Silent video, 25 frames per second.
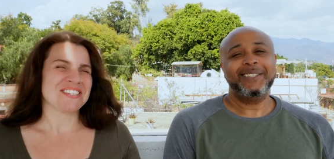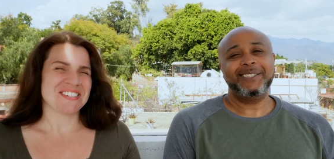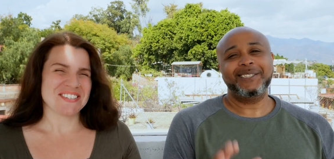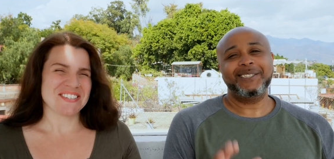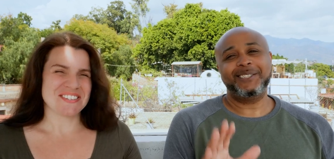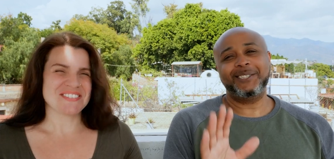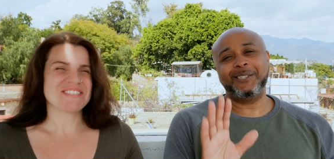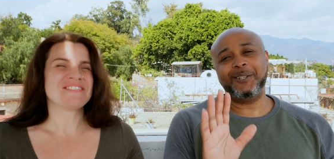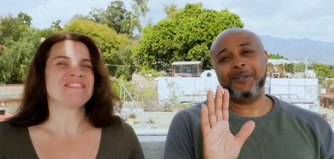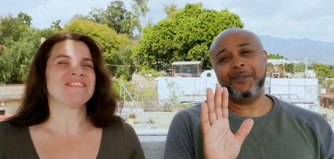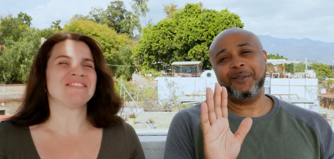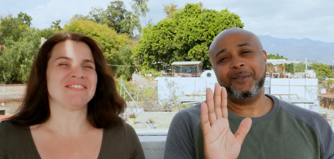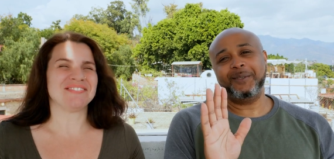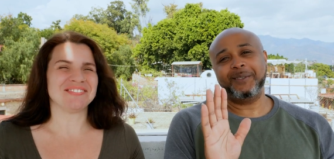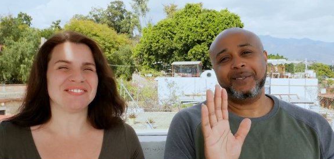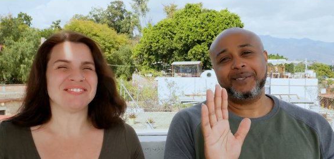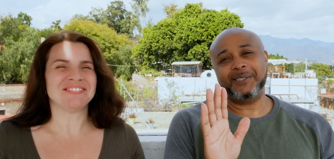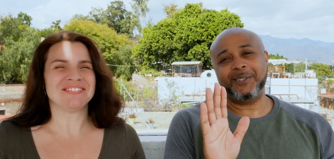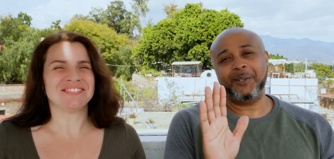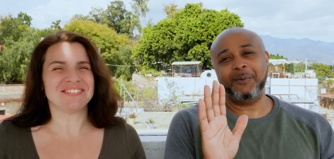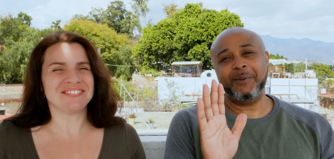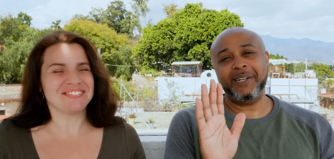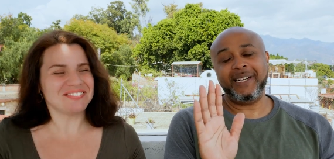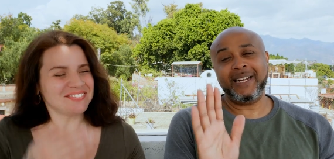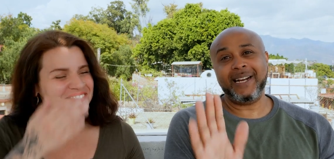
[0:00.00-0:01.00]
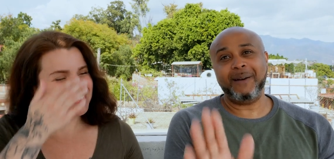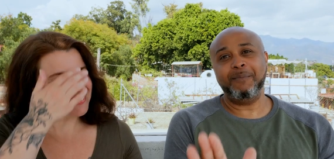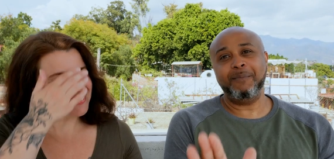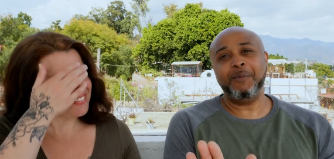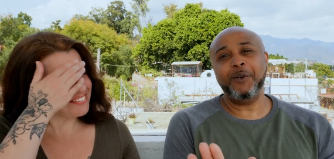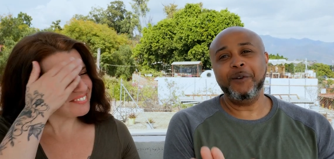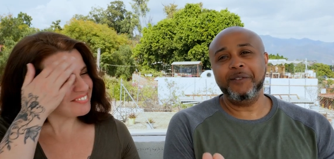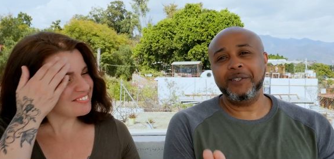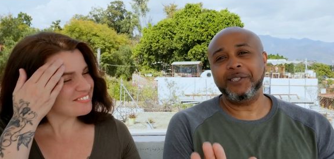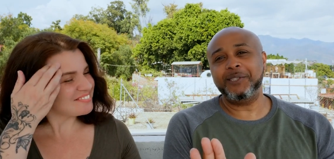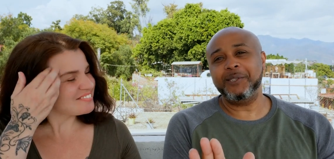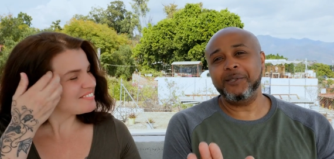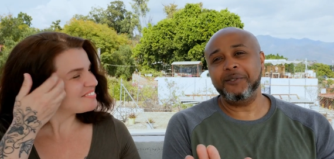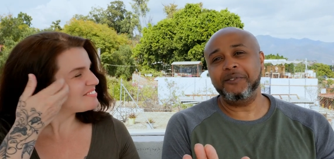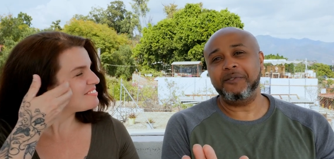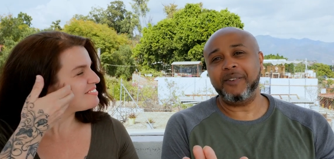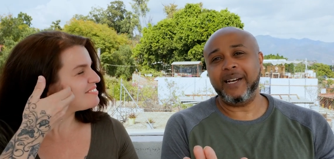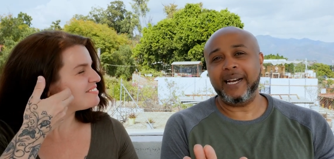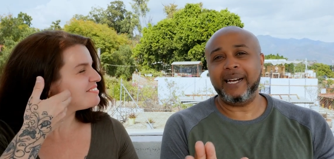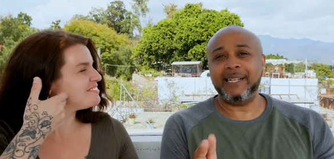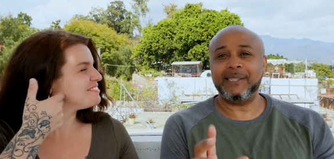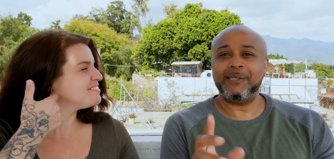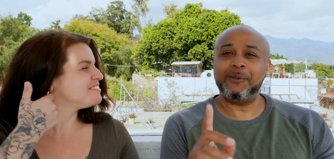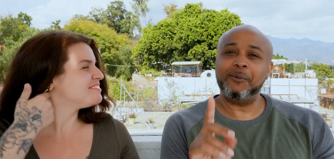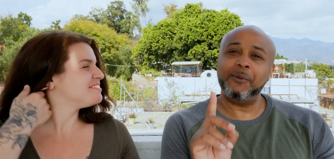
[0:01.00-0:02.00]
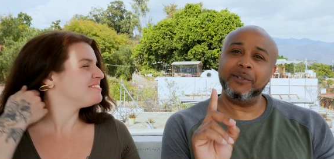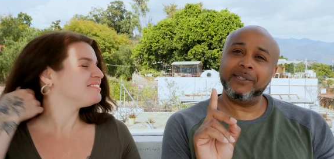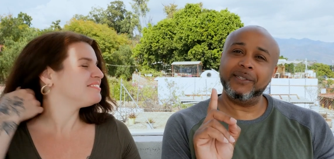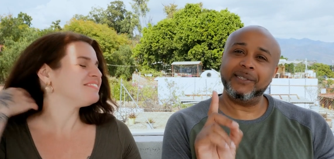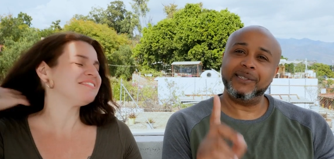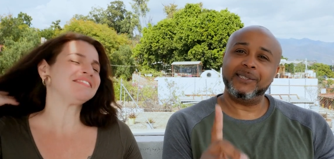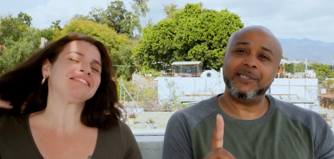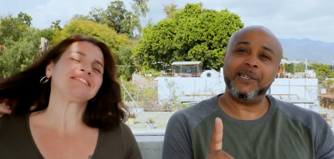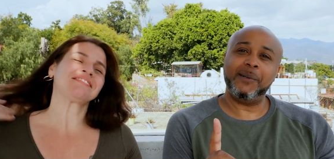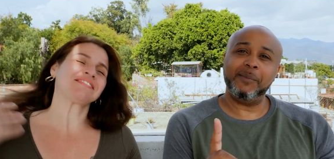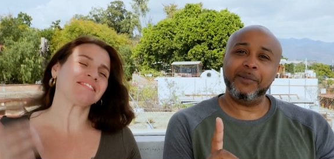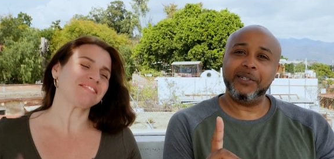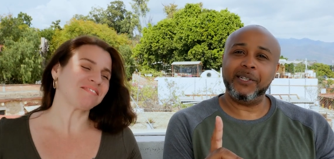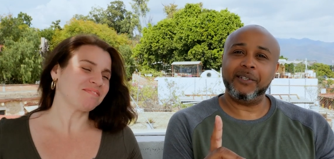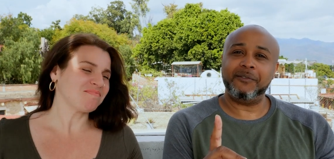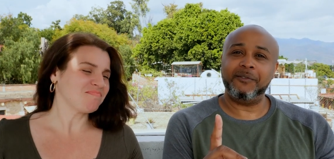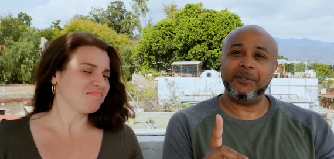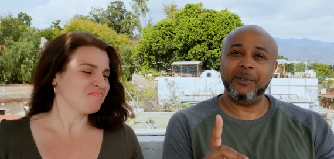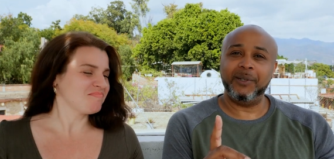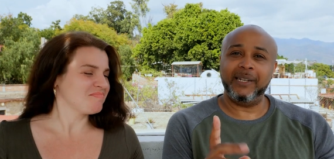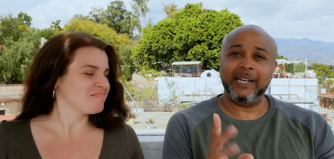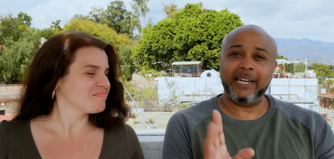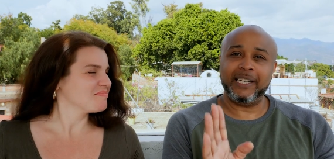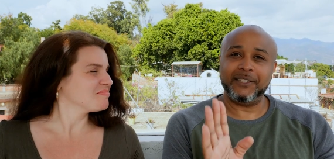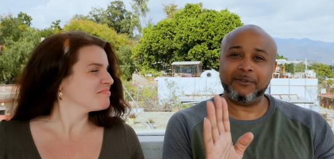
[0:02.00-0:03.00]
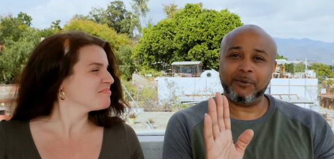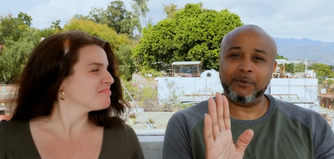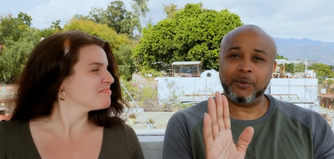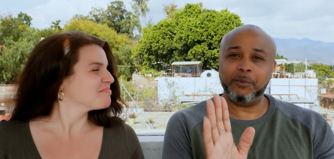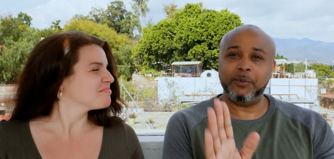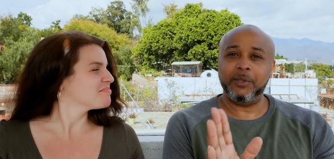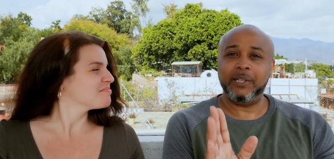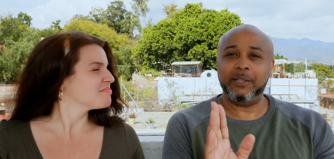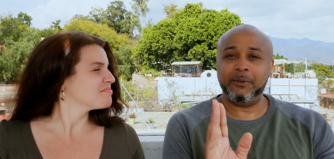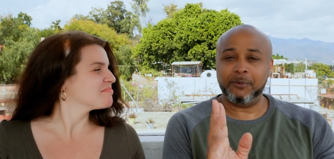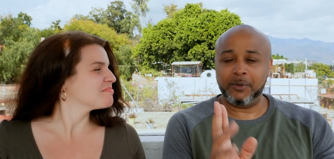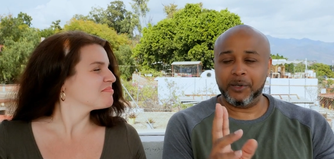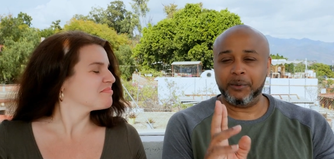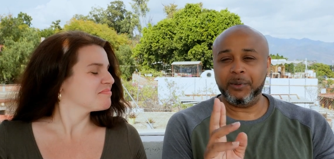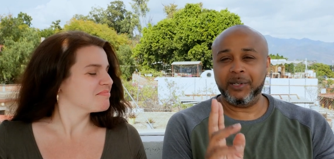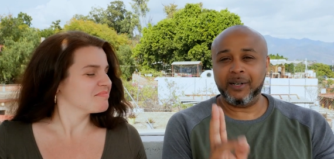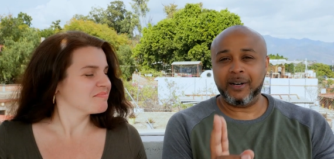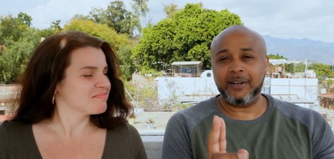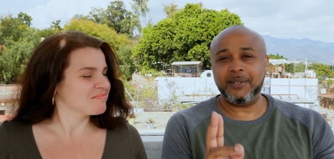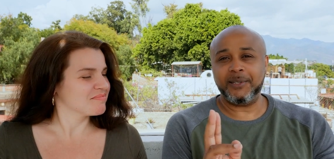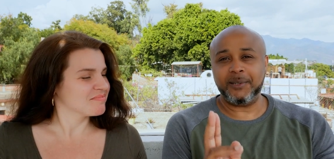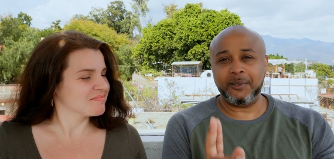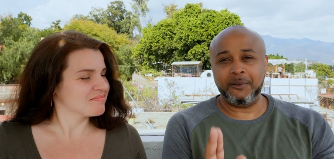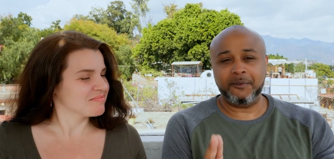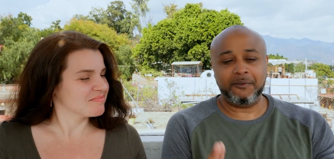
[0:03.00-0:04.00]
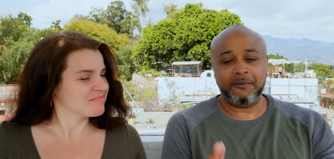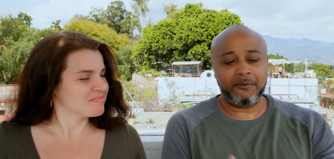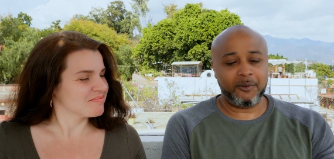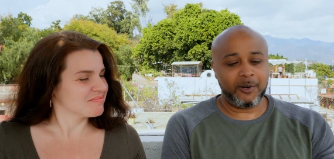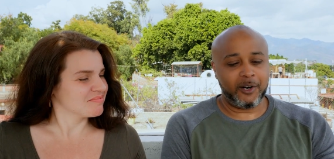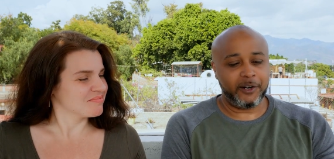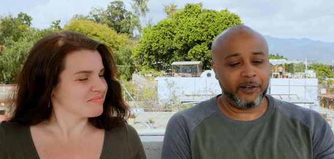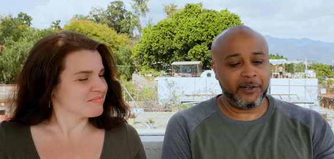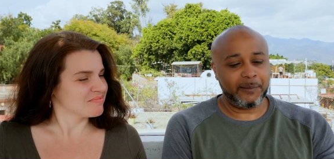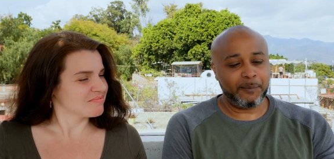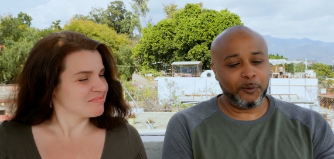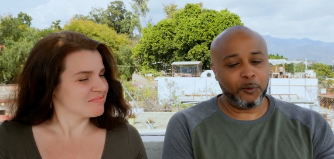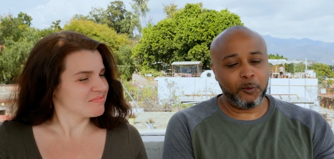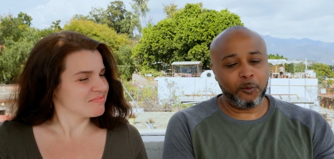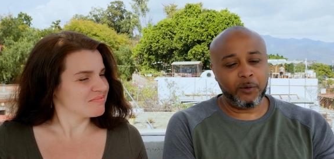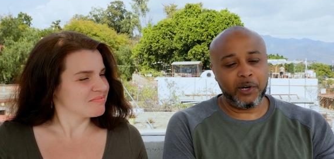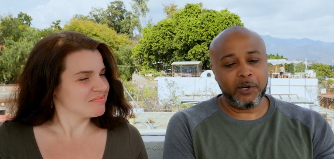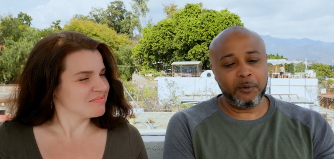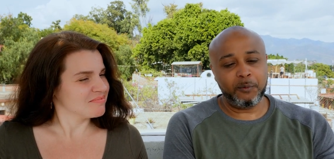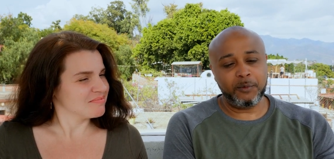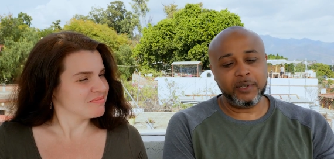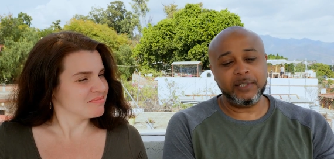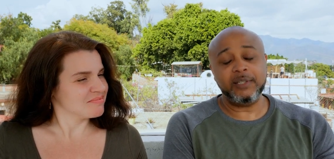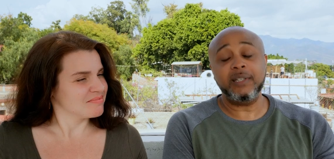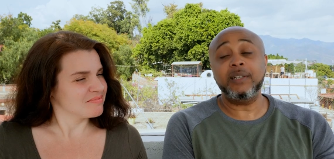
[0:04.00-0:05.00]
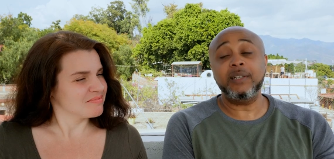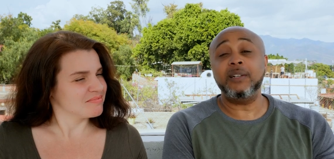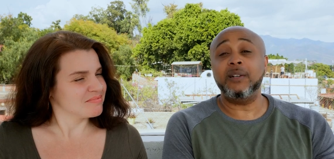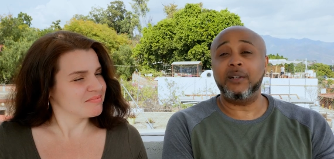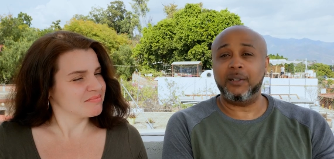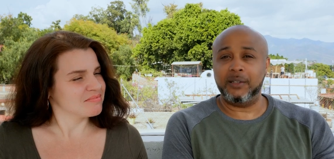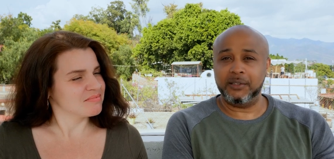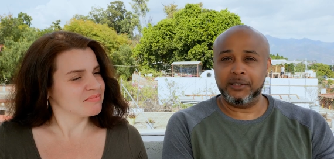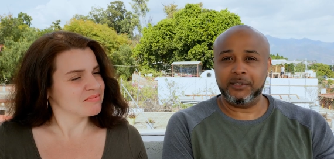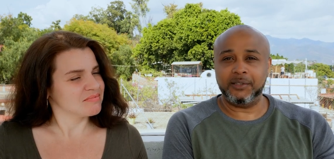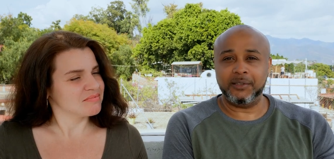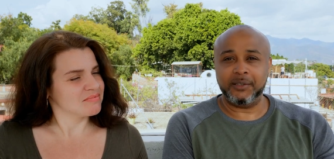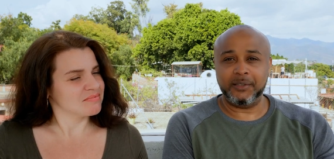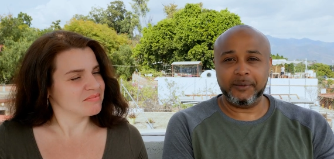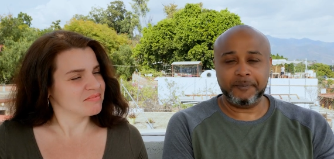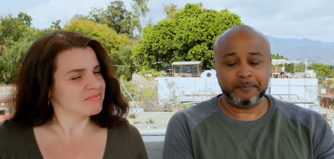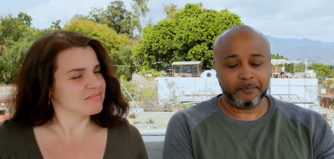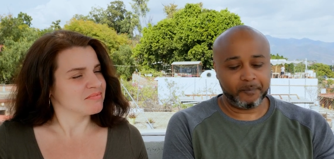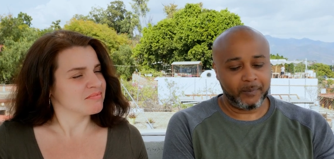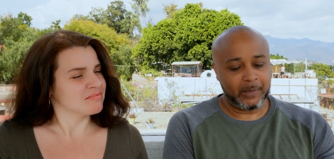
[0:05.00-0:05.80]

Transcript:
Speaker 1: So, so we're not moving too fast. I want to sum it up for you guys where we, where we are so far. Number one was the culture.